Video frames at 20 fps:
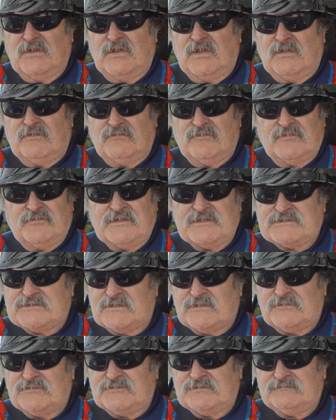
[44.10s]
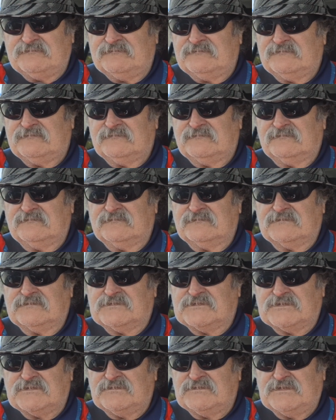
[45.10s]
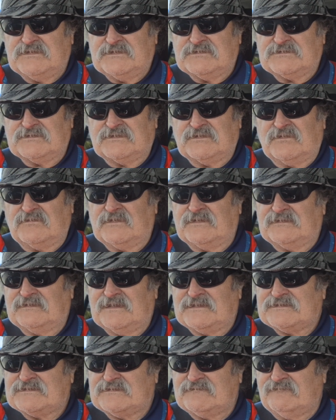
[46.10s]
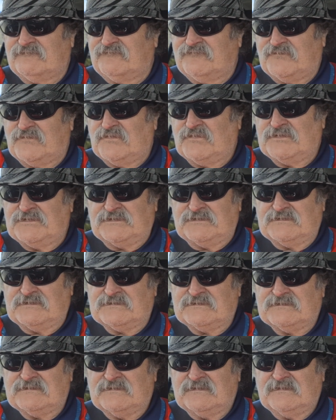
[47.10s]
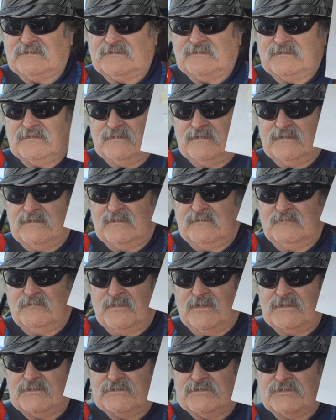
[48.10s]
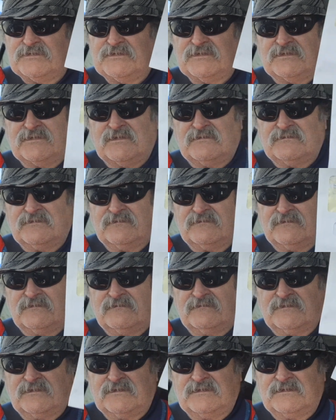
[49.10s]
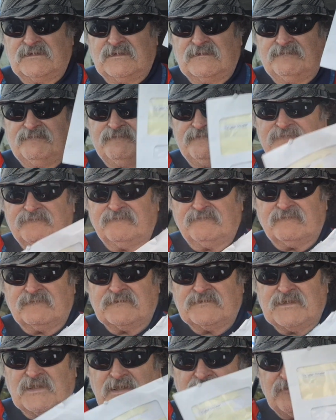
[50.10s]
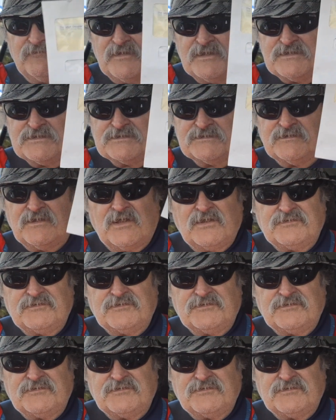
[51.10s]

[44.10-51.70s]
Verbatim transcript: I already told them two years ago and last four years by doing the, the, the, the um, declaration.